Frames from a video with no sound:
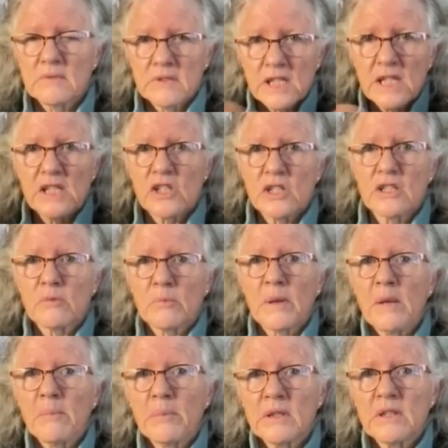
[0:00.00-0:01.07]
teaching to
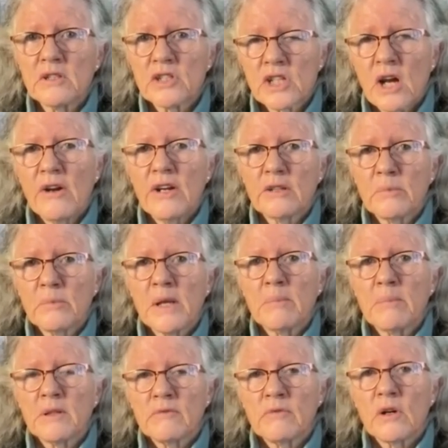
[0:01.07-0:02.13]
people and showing to
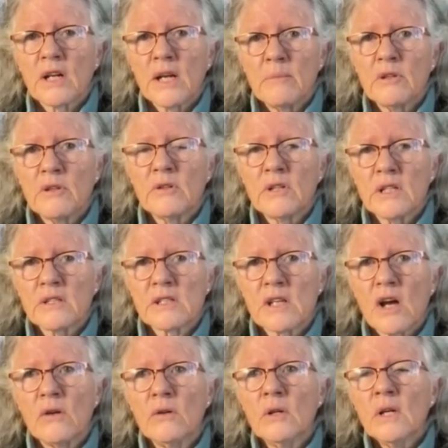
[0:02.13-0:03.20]
people of what I'm doing.
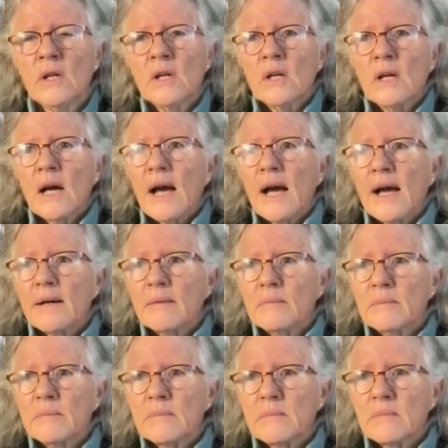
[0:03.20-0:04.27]
So
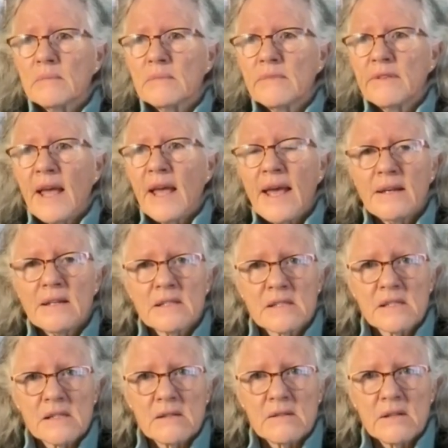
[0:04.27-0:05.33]
that is
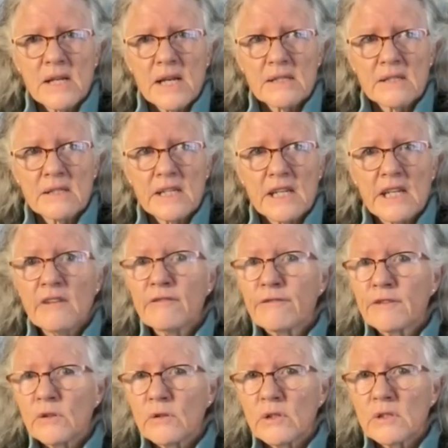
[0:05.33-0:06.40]
as an
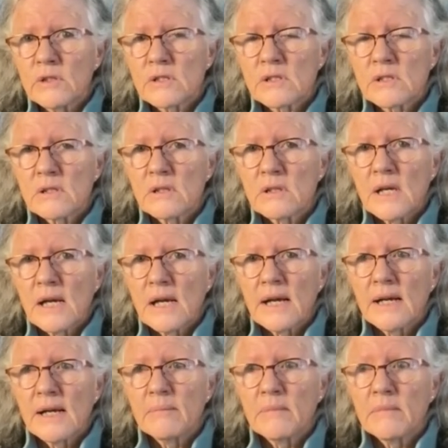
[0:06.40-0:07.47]
influence.
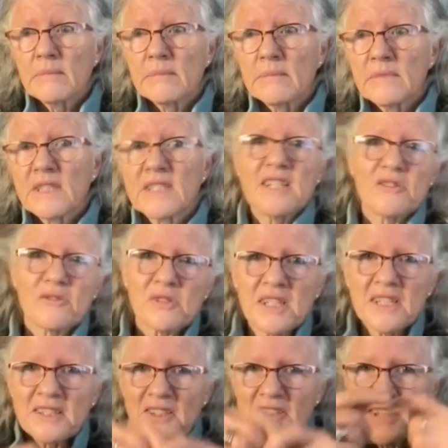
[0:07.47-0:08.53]
It's interesting,
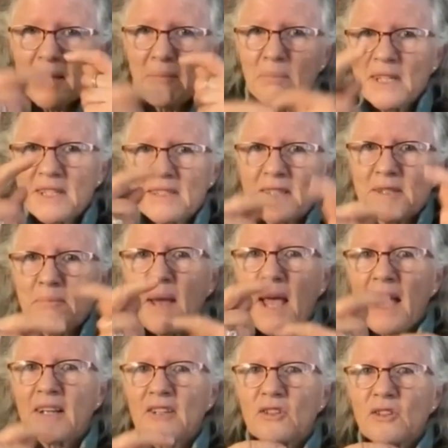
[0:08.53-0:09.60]
because that brings us
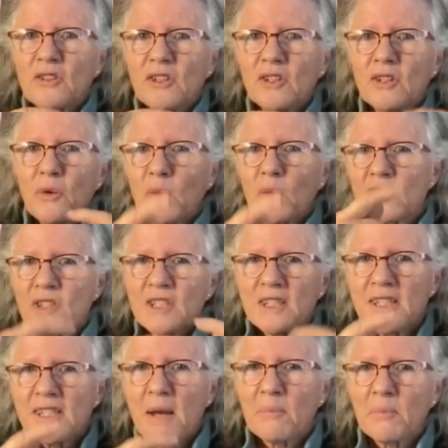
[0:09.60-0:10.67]
back to, you know, what's
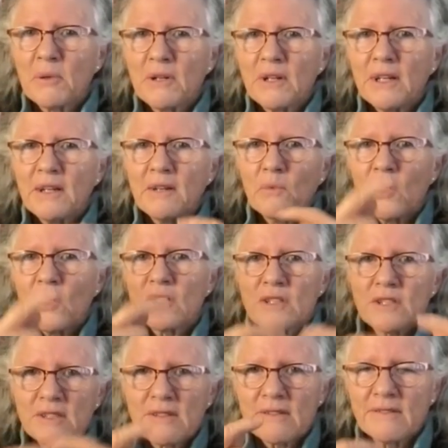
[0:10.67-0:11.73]
contemporary and
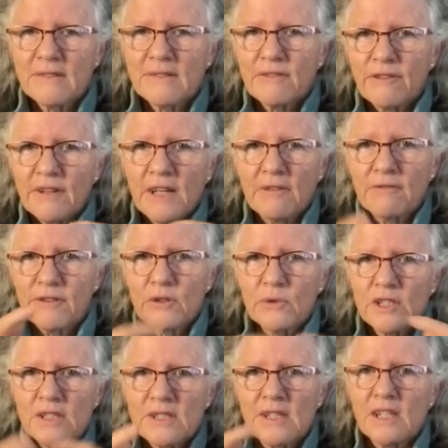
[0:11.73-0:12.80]
what's
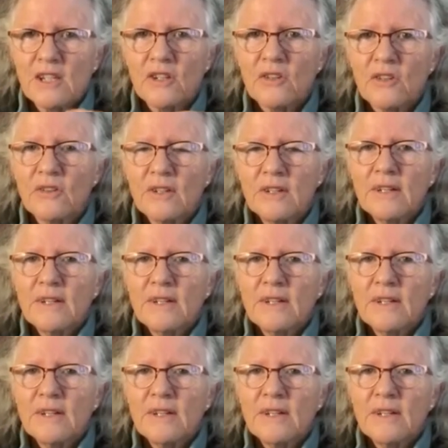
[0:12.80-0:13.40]
influencing you.